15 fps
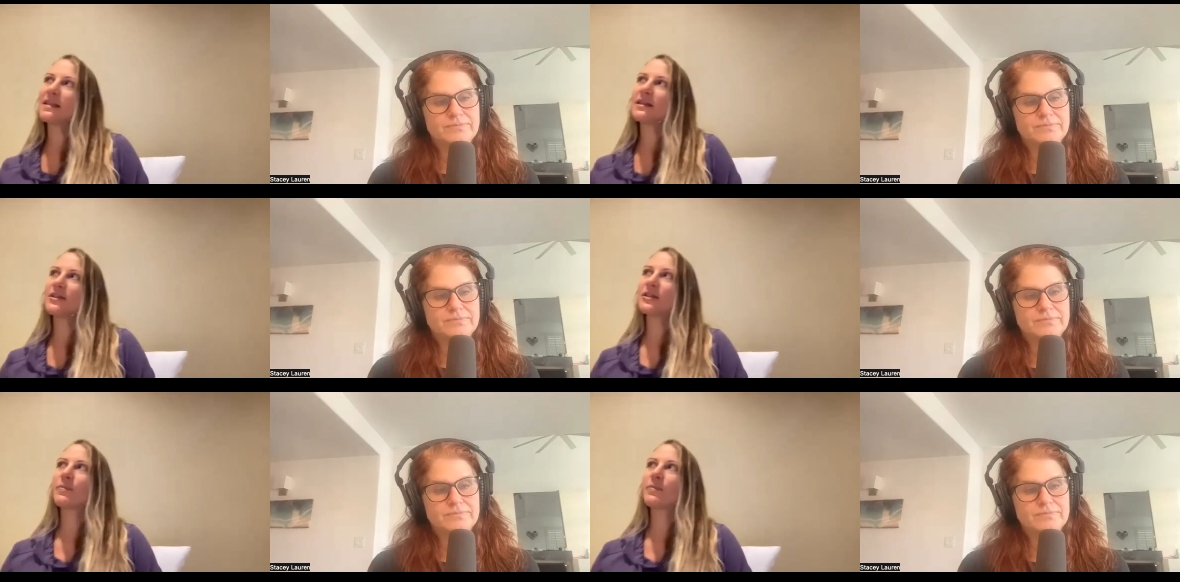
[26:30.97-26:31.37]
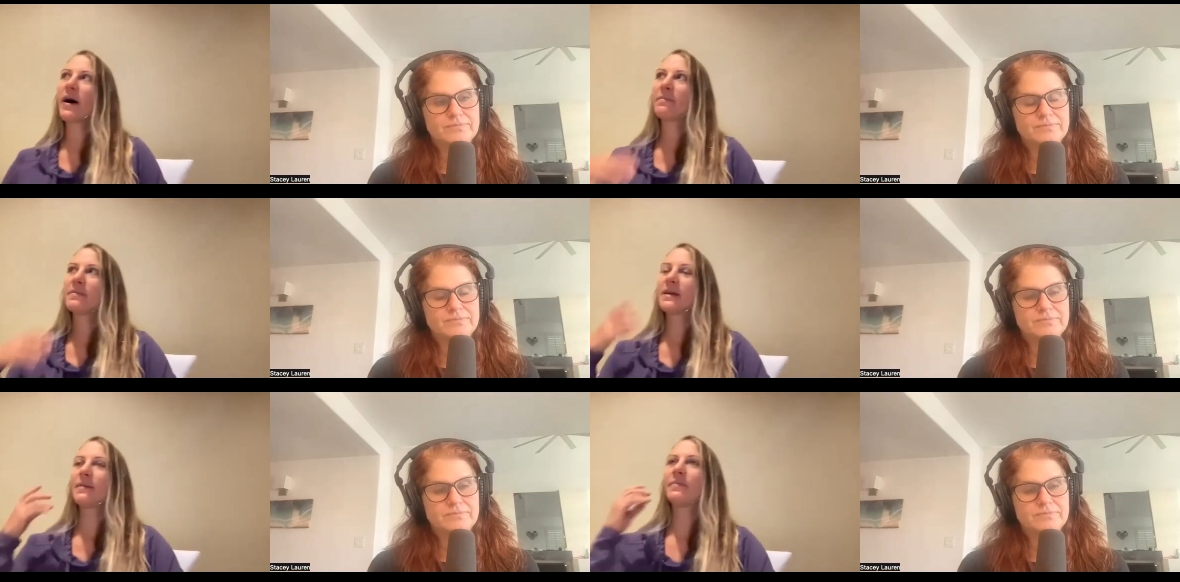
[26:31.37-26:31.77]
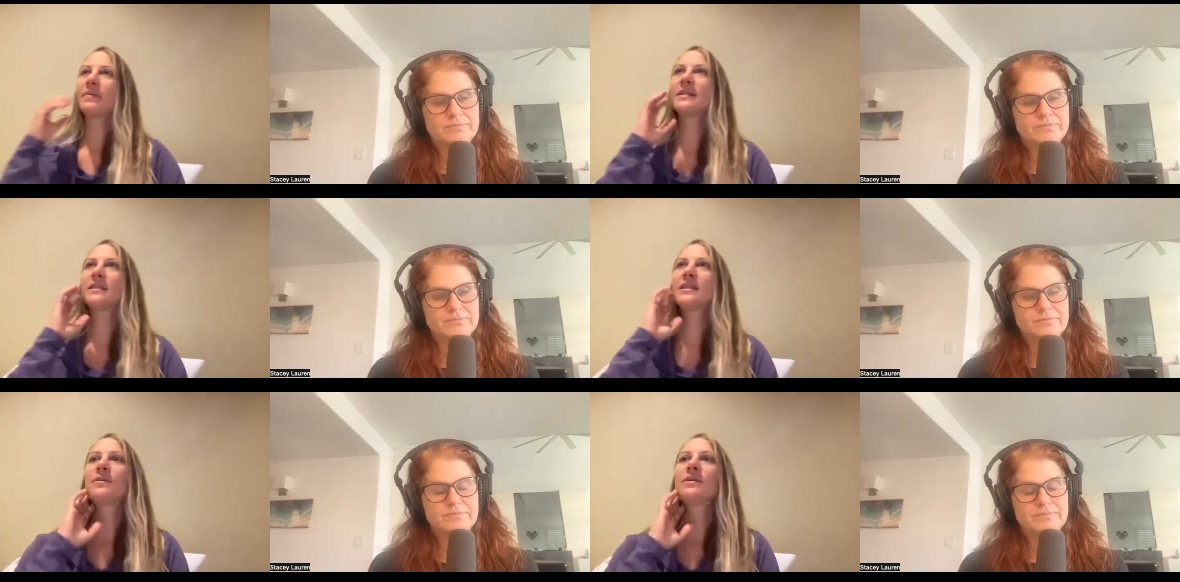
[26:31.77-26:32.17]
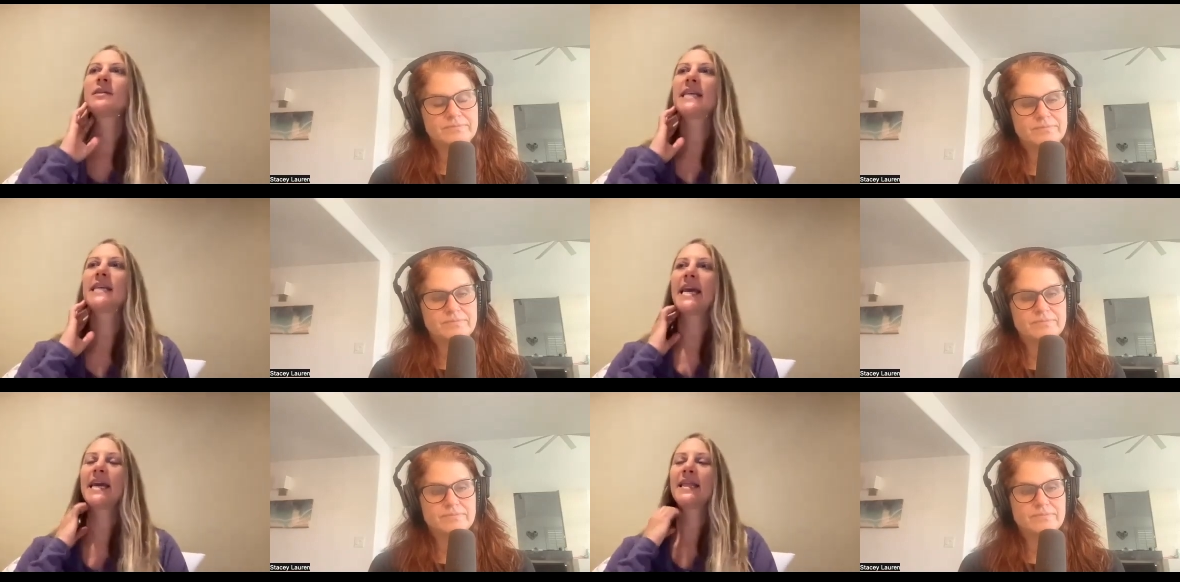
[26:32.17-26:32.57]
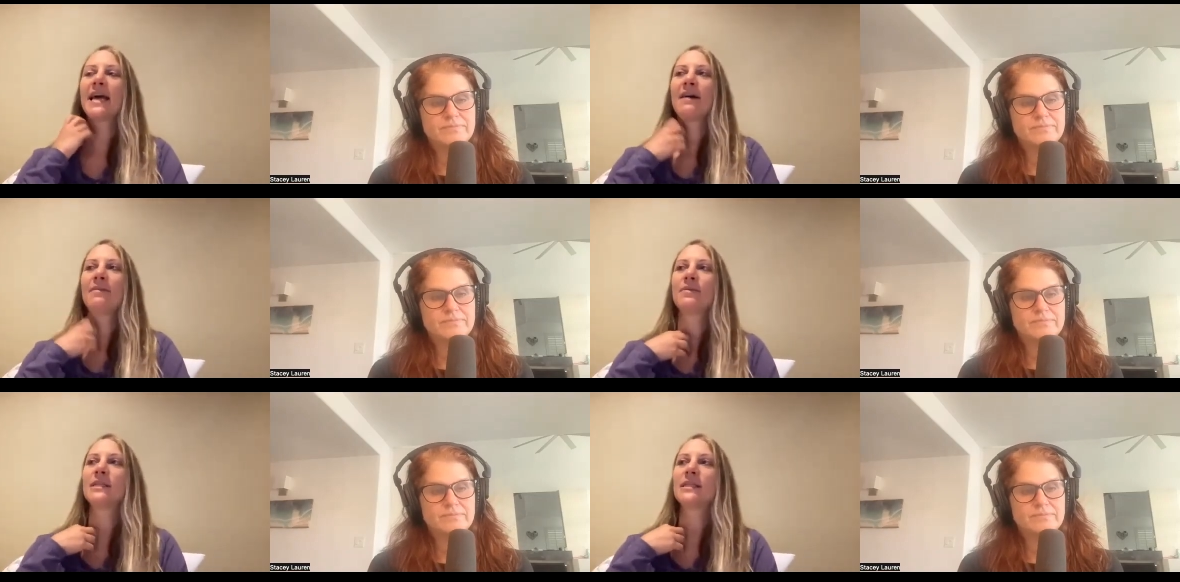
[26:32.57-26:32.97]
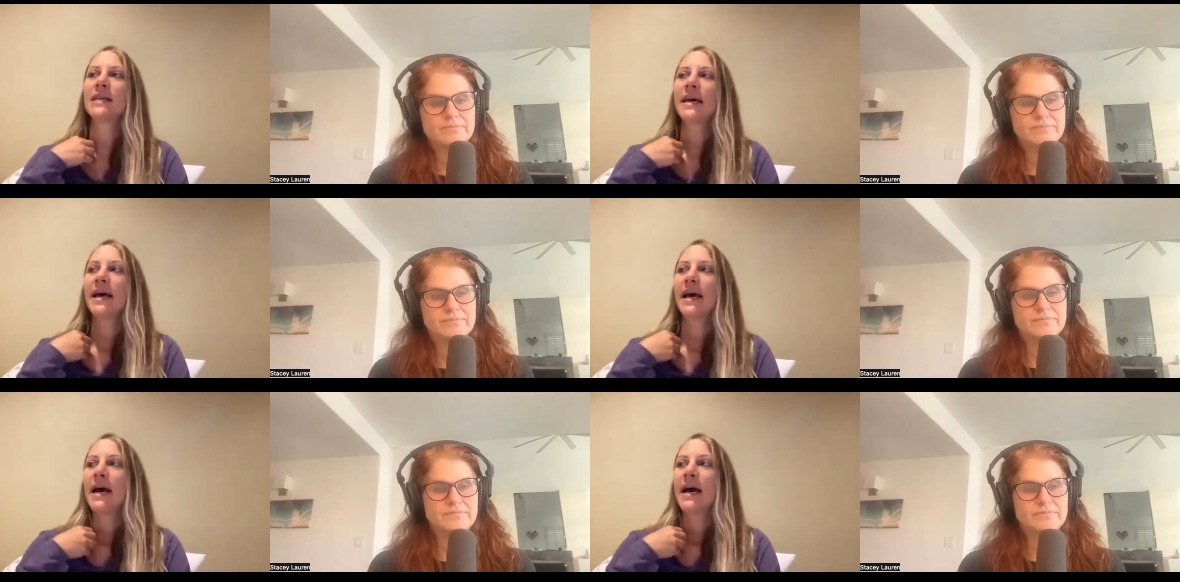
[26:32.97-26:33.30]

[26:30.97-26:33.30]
Speaker 1: that just popped up as you were saying that was